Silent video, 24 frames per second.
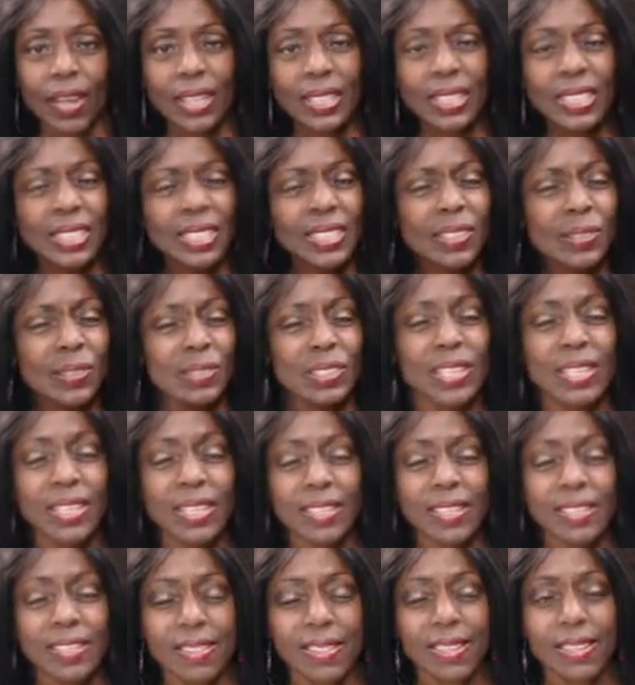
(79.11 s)
little
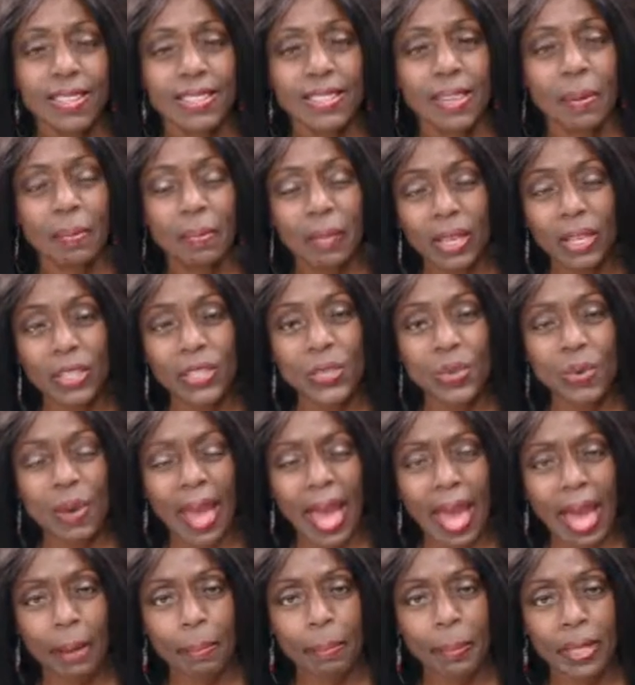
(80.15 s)
teeny things that make you
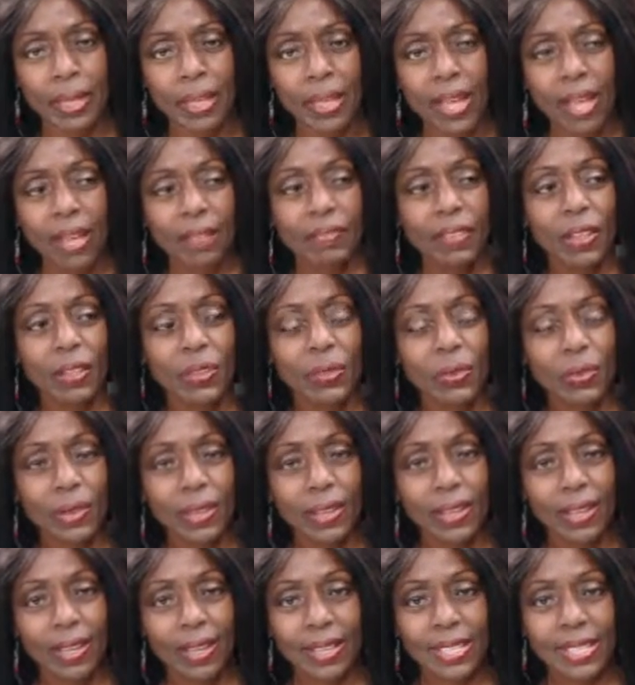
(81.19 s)
happy, that you
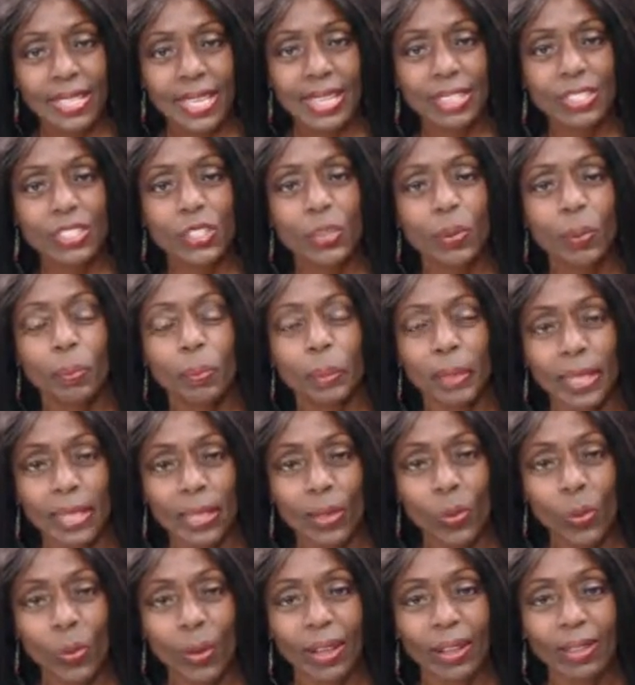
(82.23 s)
can connect your
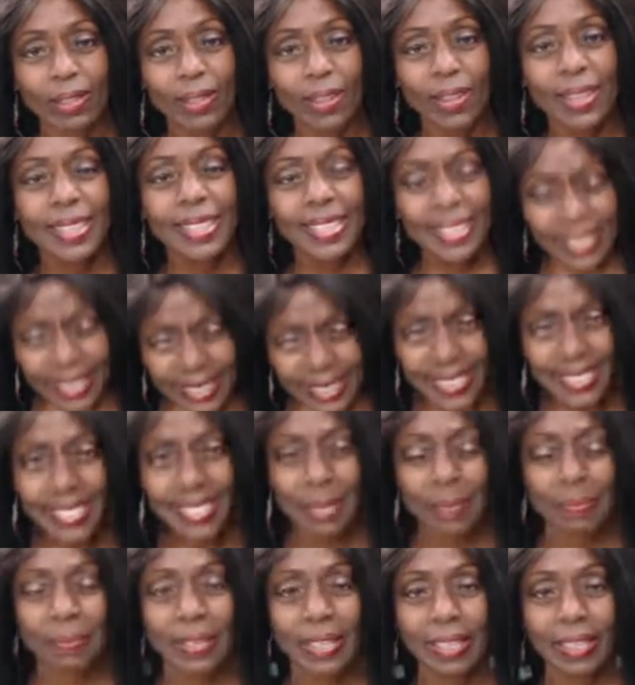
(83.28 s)
being with, get
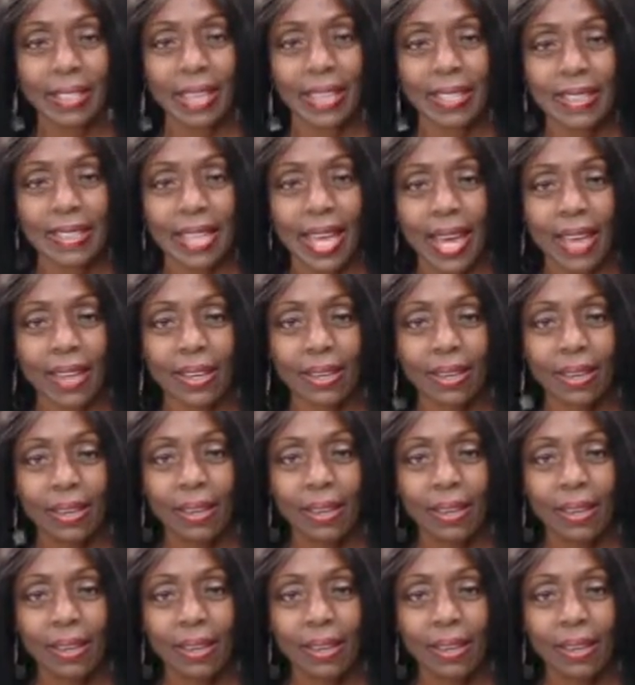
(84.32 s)
something like that.